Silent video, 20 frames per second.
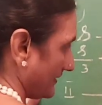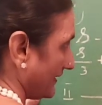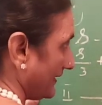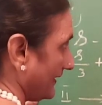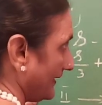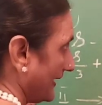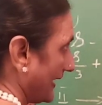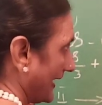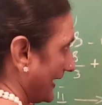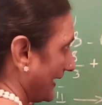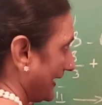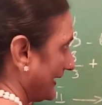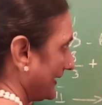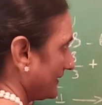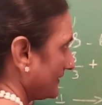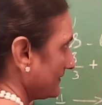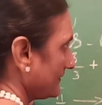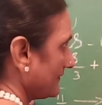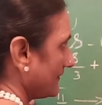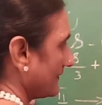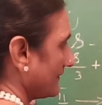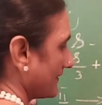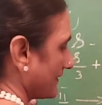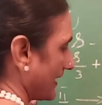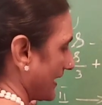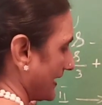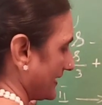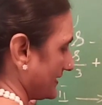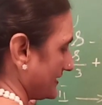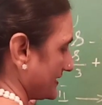9
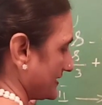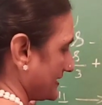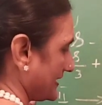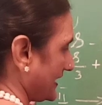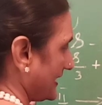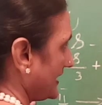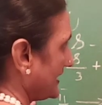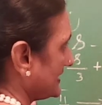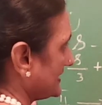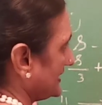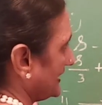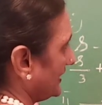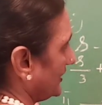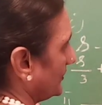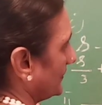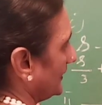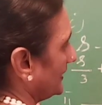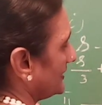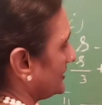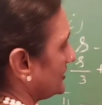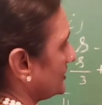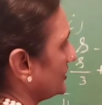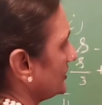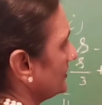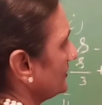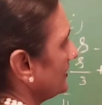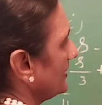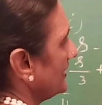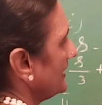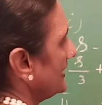and t is equal
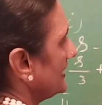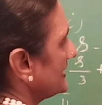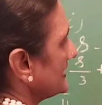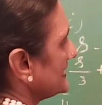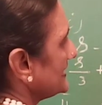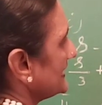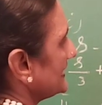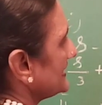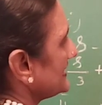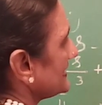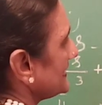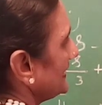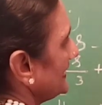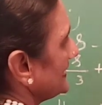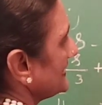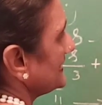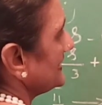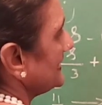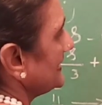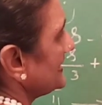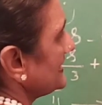to 6 is the